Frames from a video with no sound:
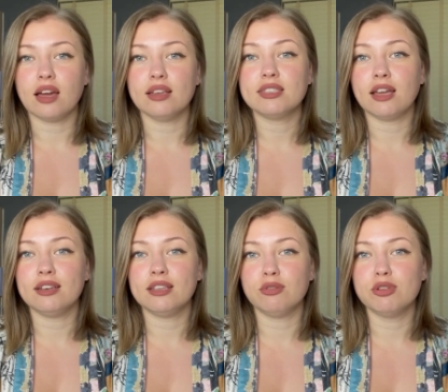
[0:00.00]
I
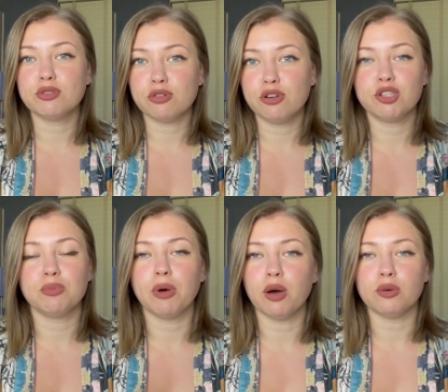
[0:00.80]
started a research
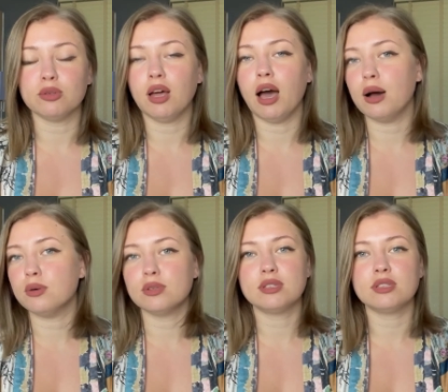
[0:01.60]
about
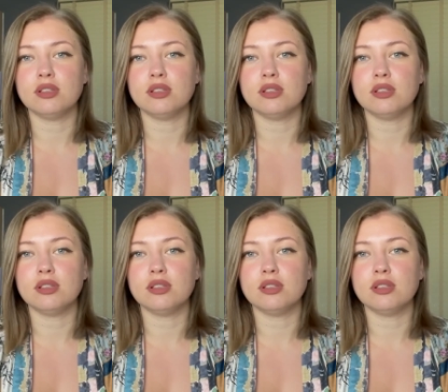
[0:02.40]
how's